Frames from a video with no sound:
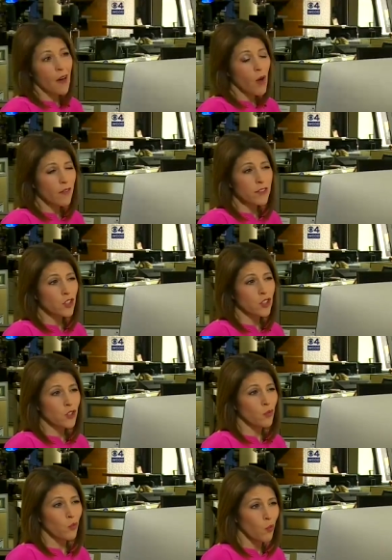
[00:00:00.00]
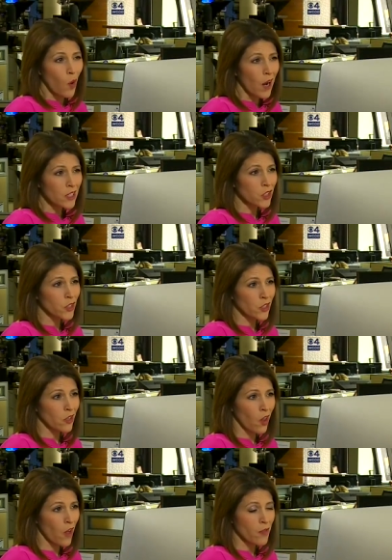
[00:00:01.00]
How often should you wash your
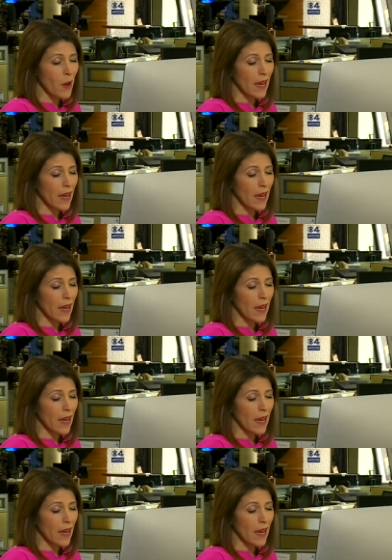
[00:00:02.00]
cloth